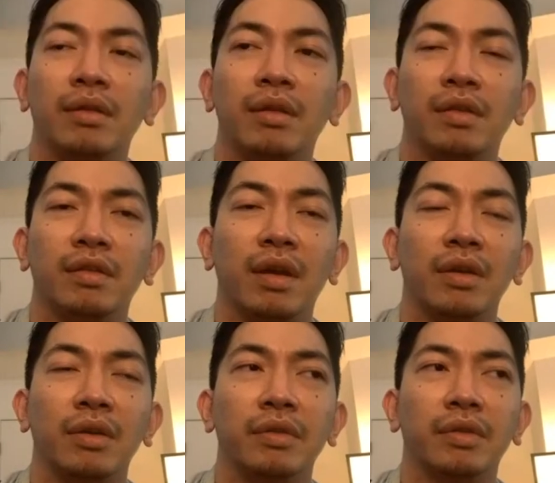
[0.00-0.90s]
thesis
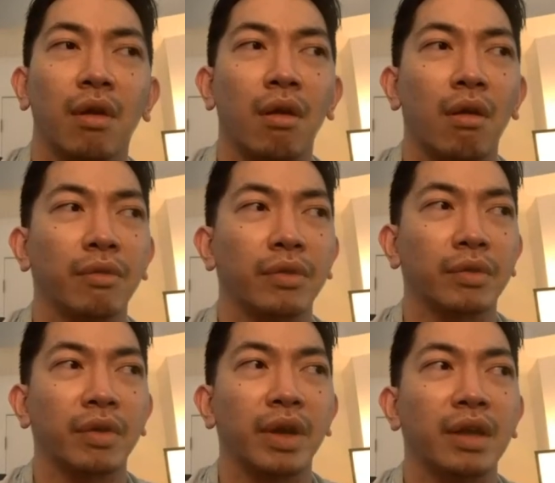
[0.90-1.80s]
title is called The
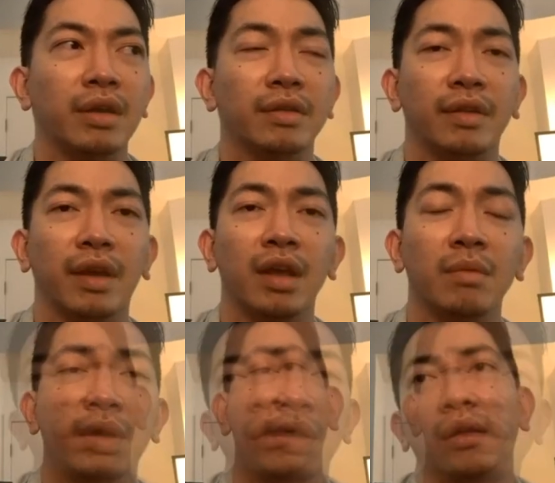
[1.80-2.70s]
Great Escape.
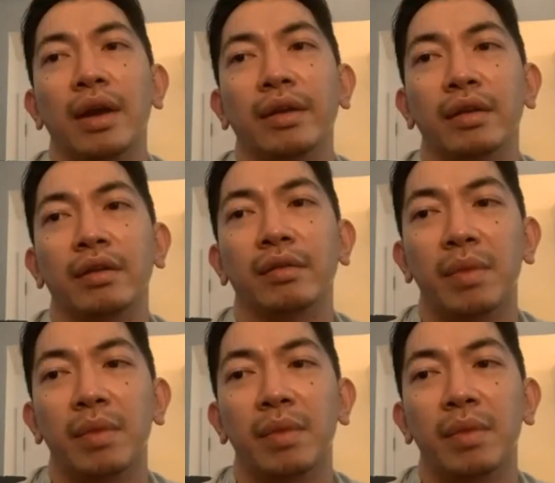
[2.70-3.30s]
The idea is